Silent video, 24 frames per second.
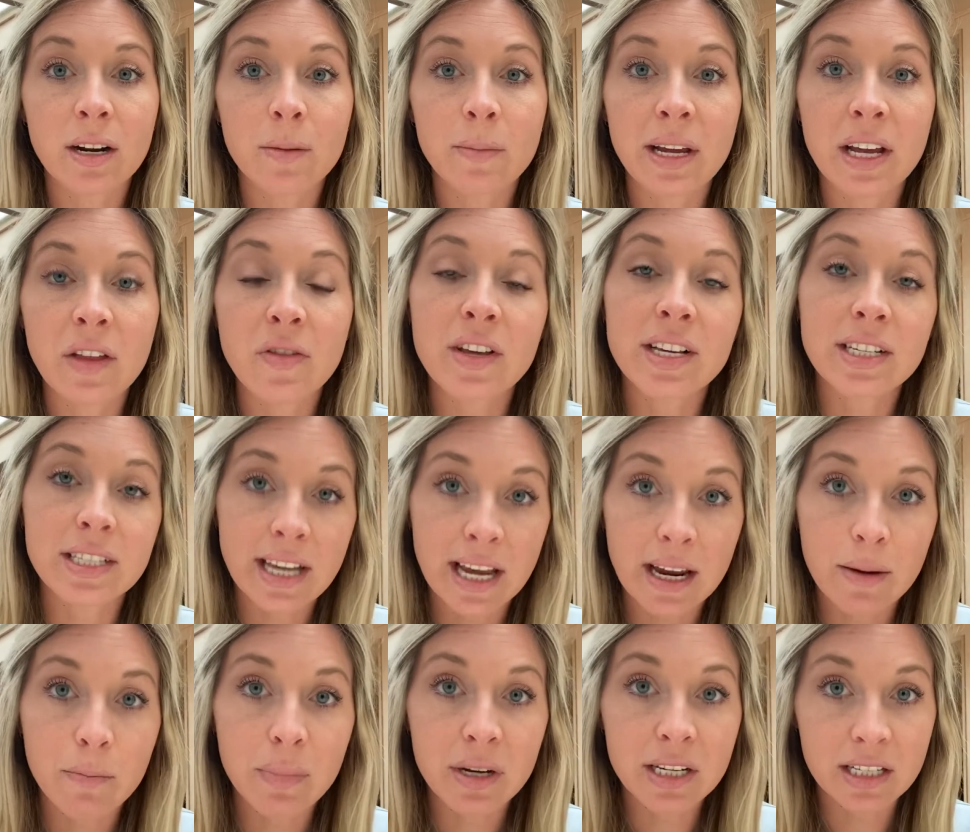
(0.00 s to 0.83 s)
be in the
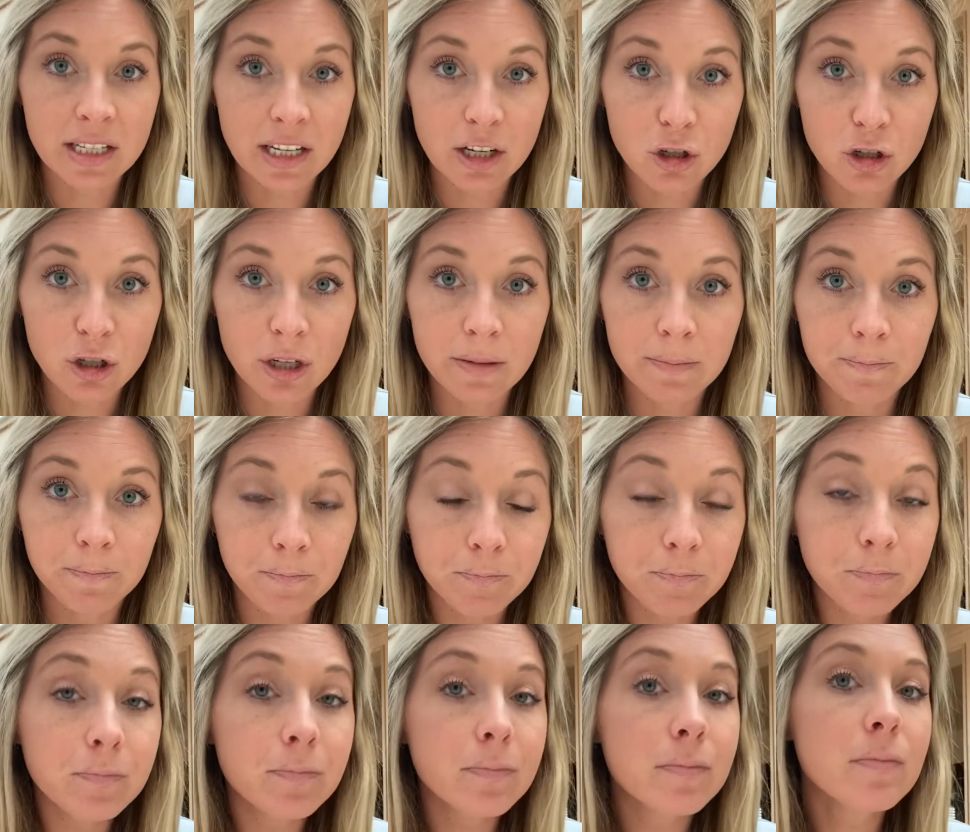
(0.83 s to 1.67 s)
same position
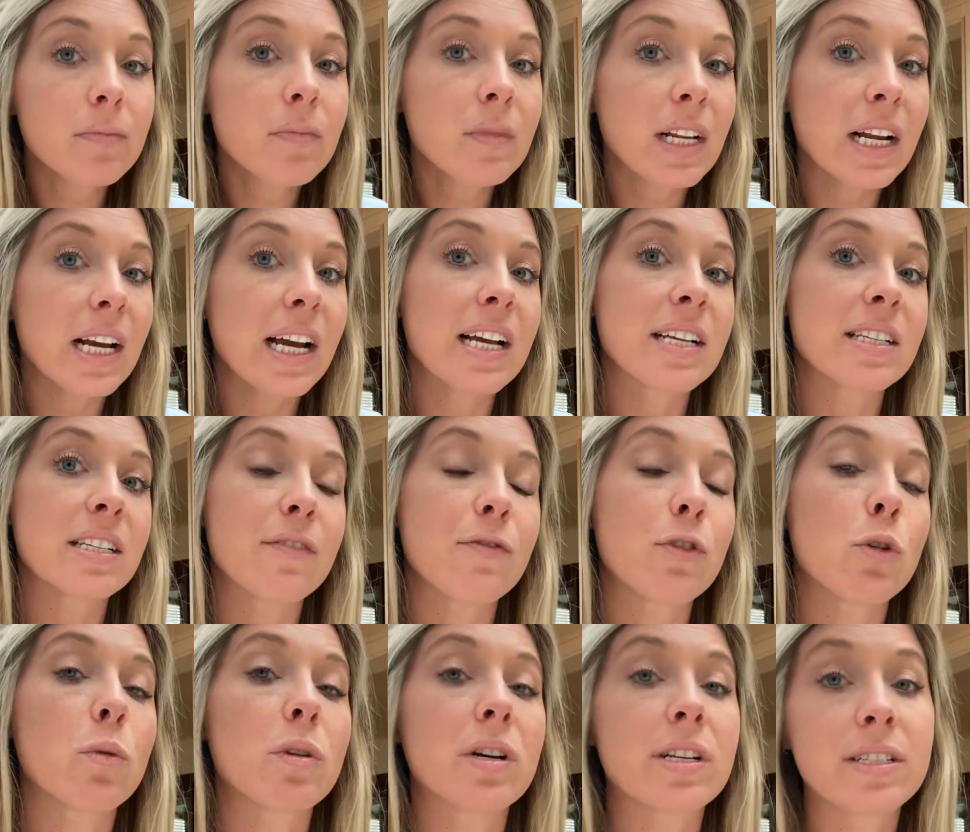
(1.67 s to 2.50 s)
as
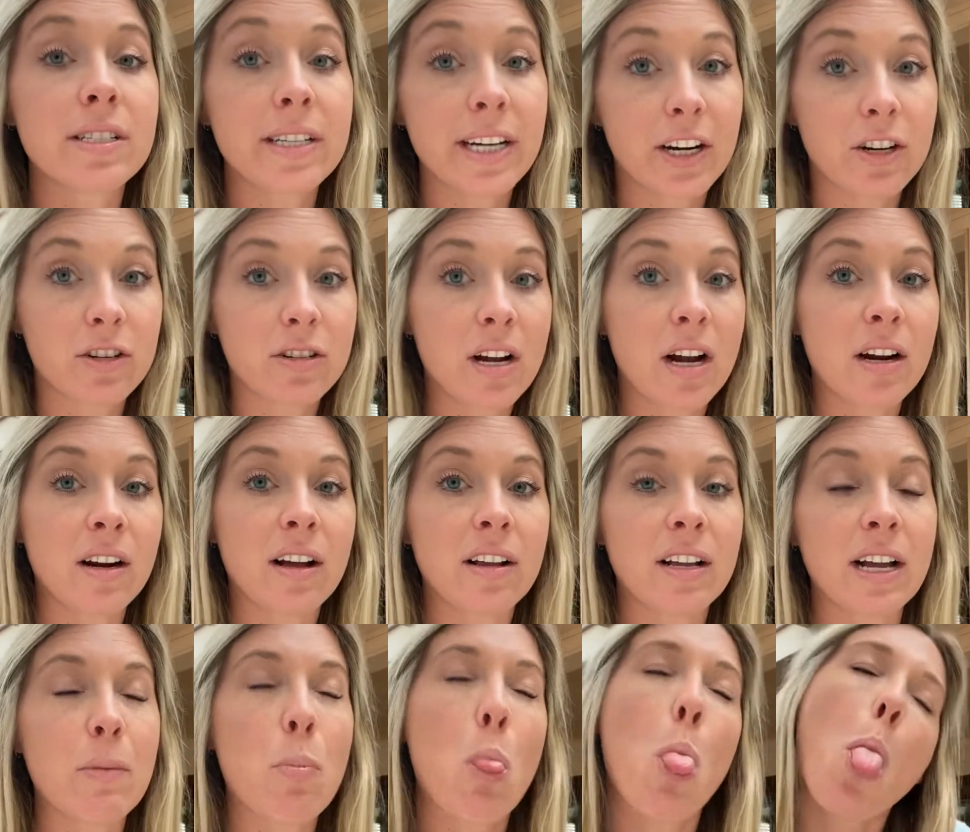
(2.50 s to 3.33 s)
if you were to stick your tongue out
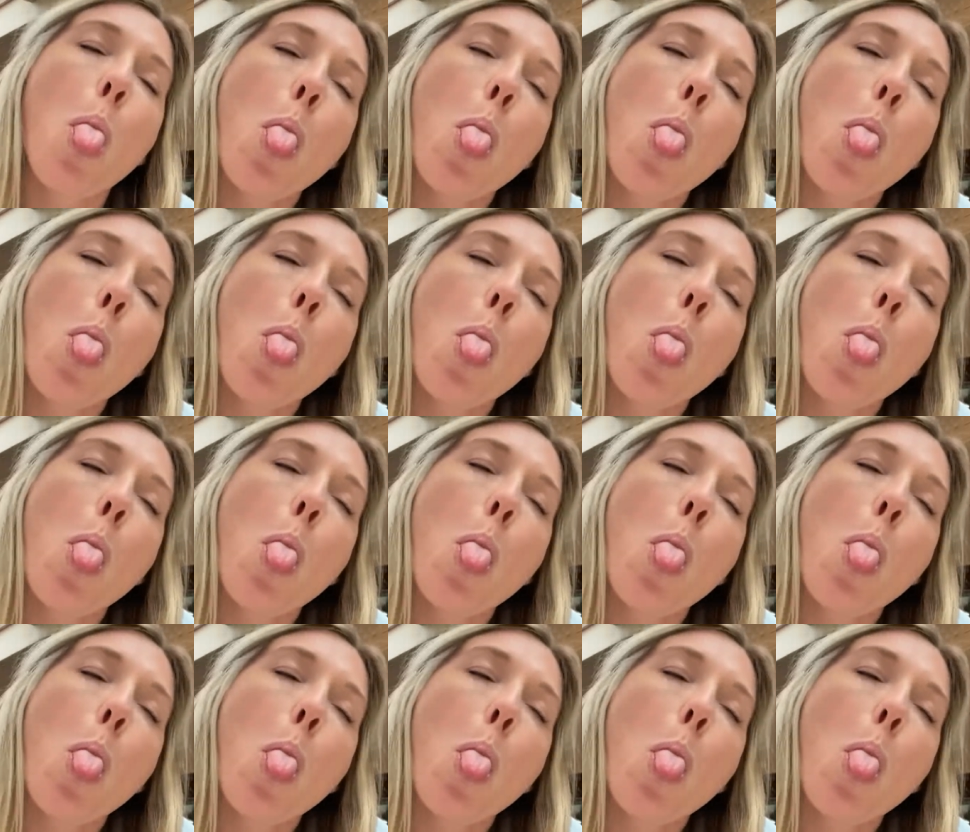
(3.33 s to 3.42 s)
like,